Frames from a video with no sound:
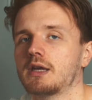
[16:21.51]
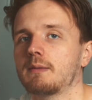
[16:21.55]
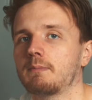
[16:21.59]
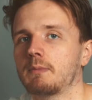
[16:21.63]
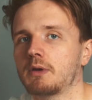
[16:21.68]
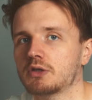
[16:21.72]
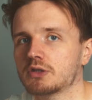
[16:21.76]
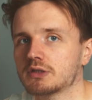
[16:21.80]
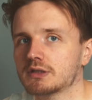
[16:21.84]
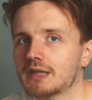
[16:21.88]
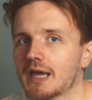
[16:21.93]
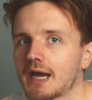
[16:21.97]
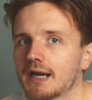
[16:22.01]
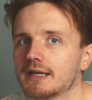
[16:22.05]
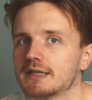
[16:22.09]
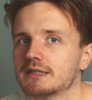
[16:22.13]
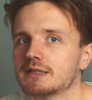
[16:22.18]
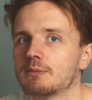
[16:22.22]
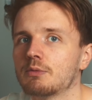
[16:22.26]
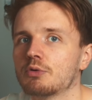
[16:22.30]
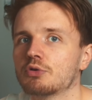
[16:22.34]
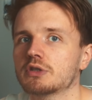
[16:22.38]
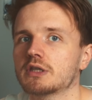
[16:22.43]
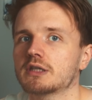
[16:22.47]
because that is
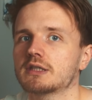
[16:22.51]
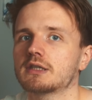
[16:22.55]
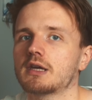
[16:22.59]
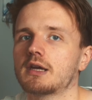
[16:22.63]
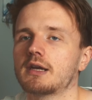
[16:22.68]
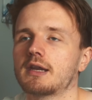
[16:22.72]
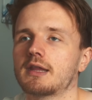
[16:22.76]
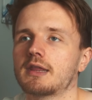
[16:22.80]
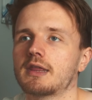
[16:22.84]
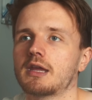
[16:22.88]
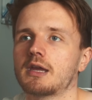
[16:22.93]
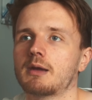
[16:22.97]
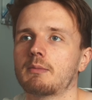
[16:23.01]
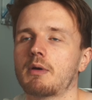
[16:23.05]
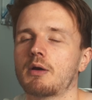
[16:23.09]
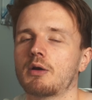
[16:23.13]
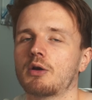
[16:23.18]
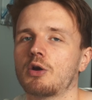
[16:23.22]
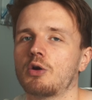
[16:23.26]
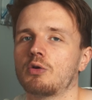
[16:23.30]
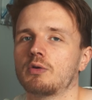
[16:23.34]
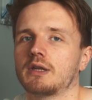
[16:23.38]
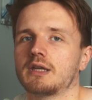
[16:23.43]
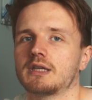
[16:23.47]
the most exciting thing about
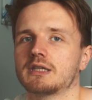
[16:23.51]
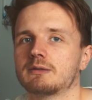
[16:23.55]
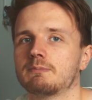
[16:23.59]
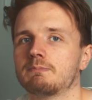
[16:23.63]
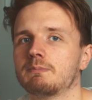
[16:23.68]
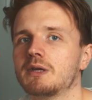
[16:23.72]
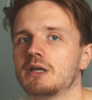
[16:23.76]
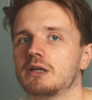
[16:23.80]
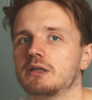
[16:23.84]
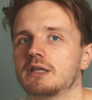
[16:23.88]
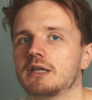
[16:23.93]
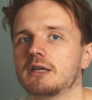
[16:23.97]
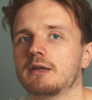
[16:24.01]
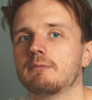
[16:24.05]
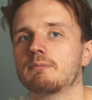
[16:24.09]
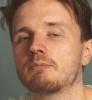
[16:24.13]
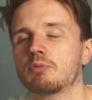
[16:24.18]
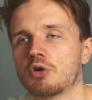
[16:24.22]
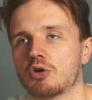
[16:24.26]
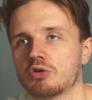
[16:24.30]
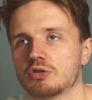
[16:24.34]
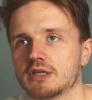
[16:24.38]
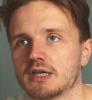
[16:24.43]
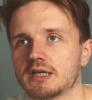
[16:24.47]
coding is building
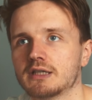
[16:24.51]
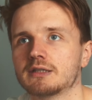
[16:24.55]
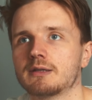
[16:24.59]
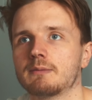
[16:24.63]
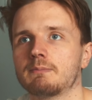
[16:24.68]
projects,